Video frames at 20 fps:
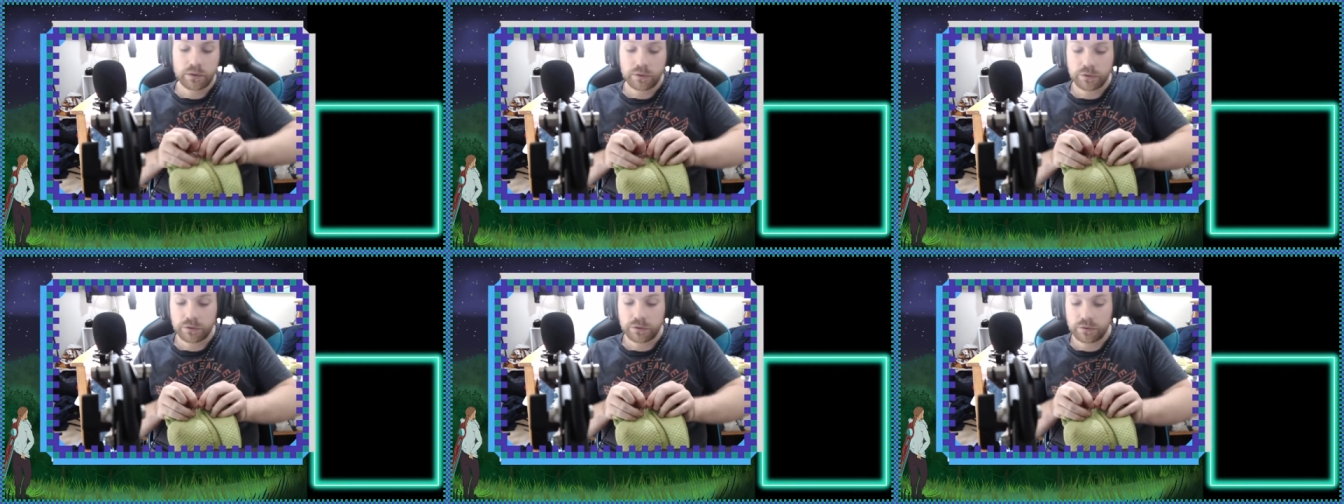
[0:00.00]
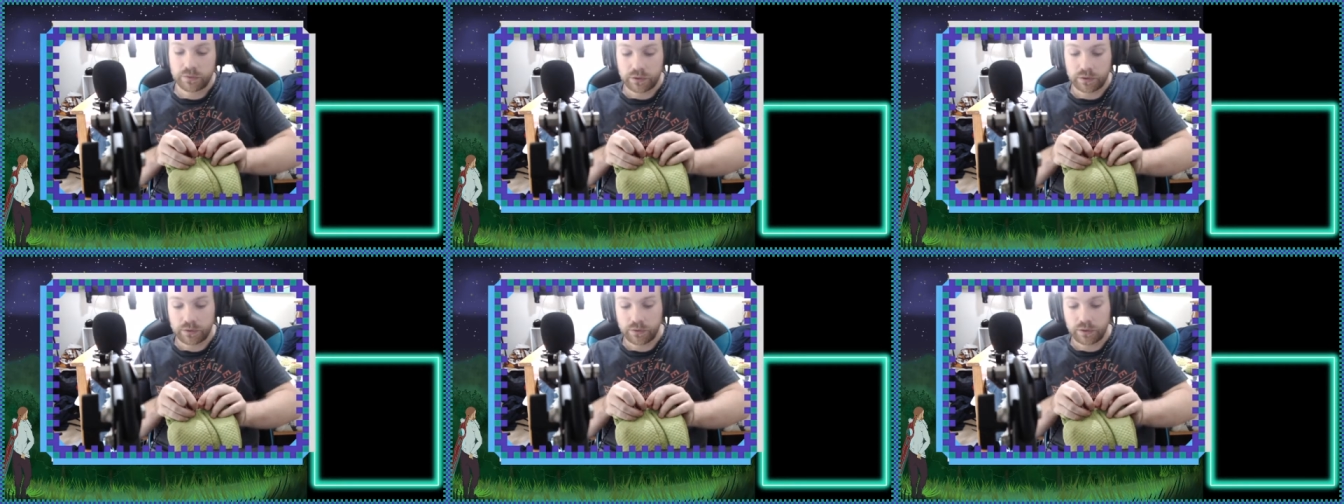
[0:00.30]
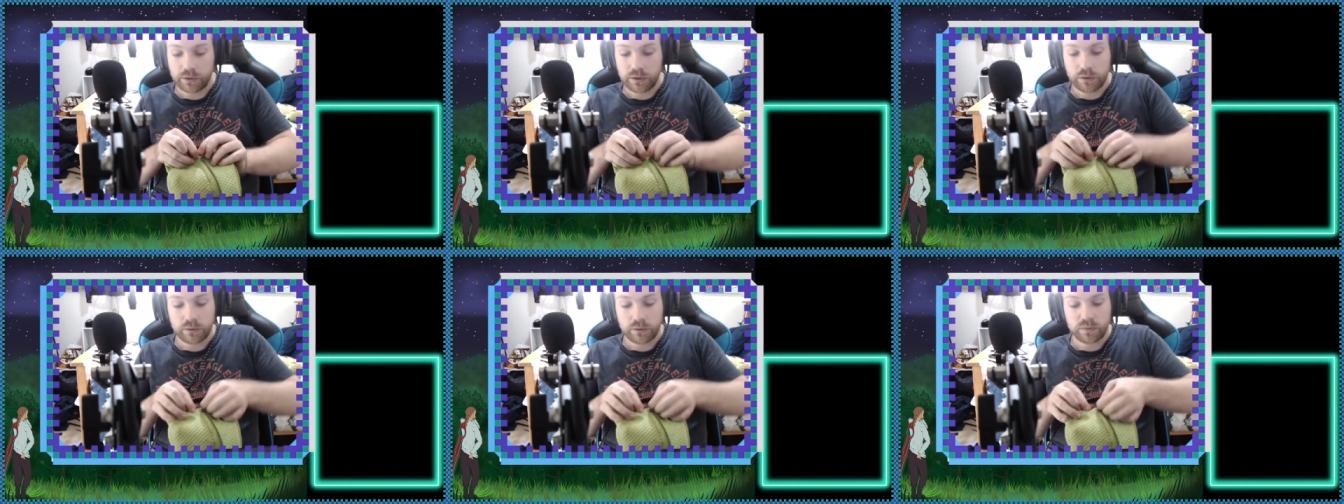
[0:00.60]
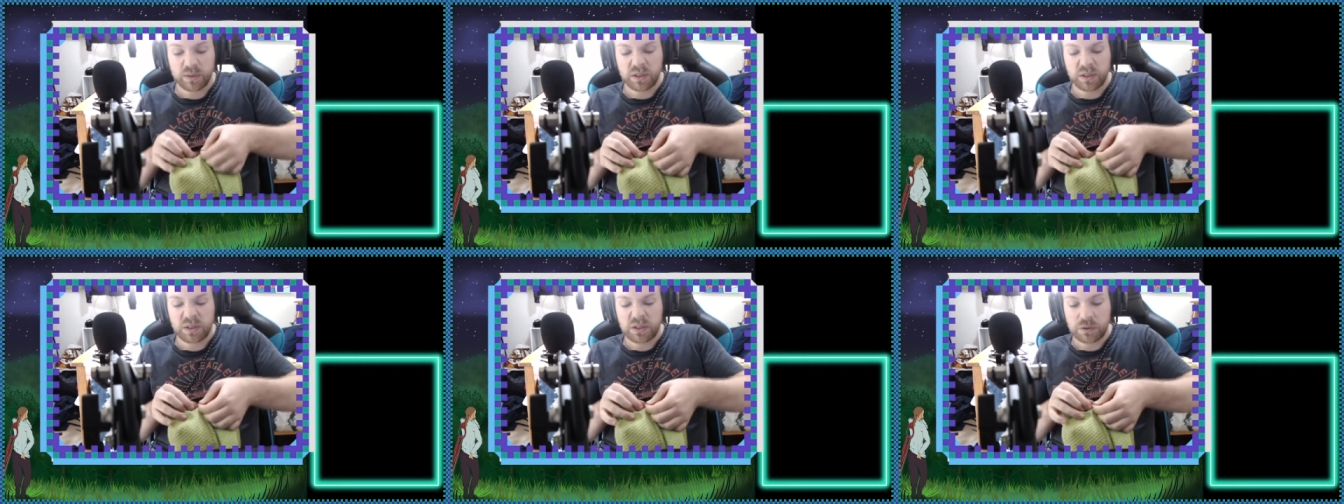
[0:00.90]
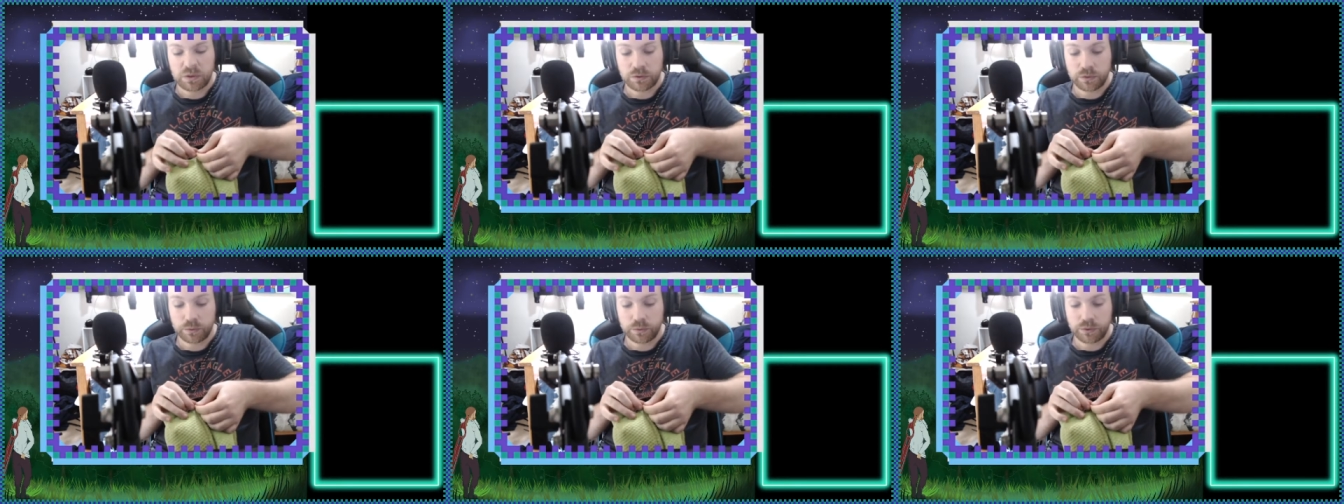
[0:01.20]
because of how a needle works.
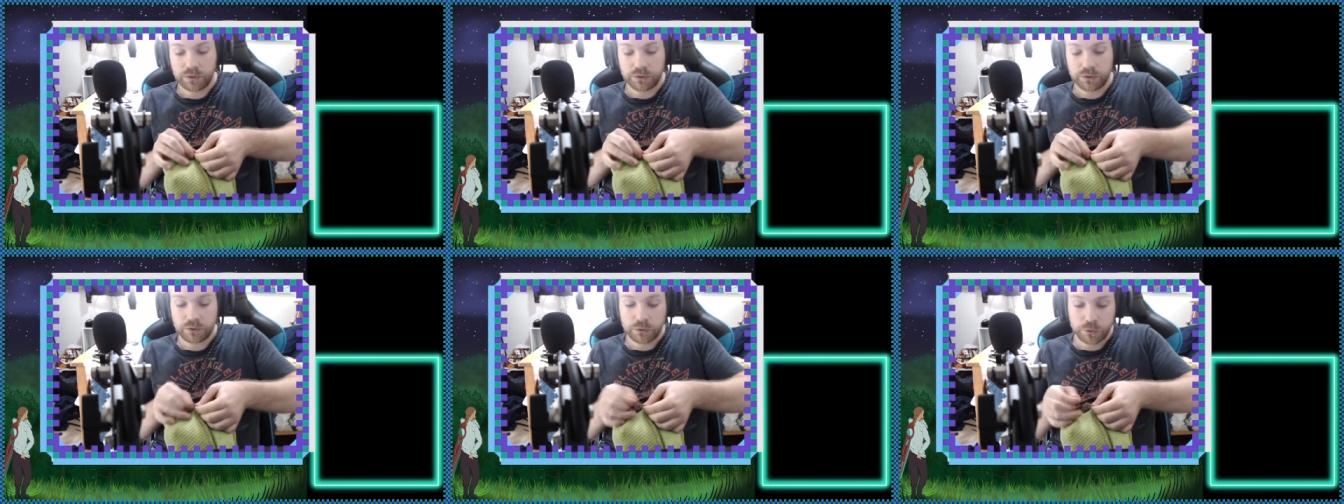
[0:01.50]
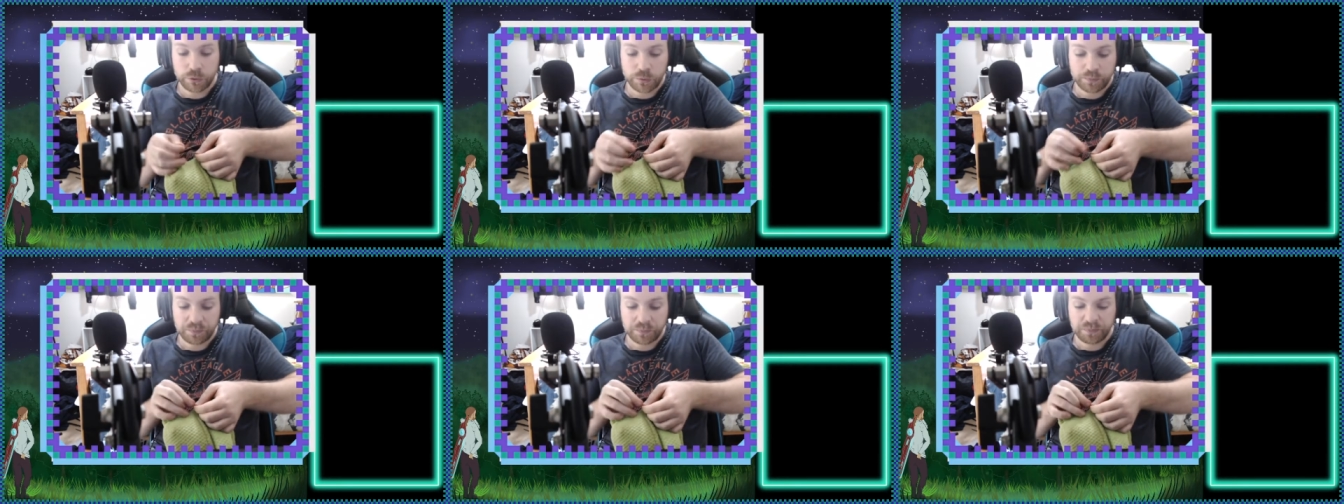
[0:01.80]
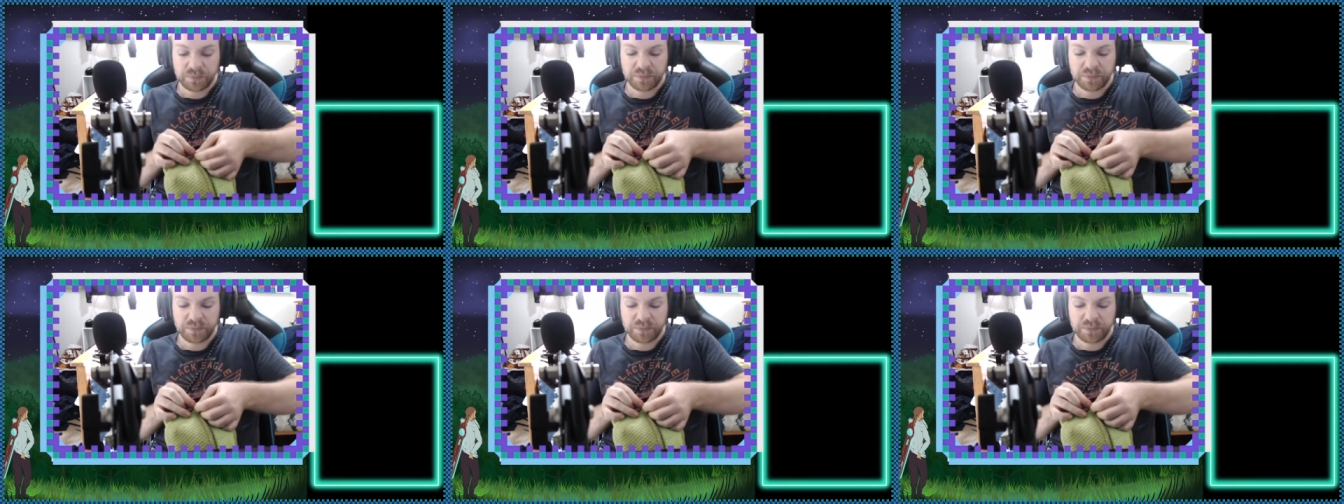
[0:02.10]
So what you do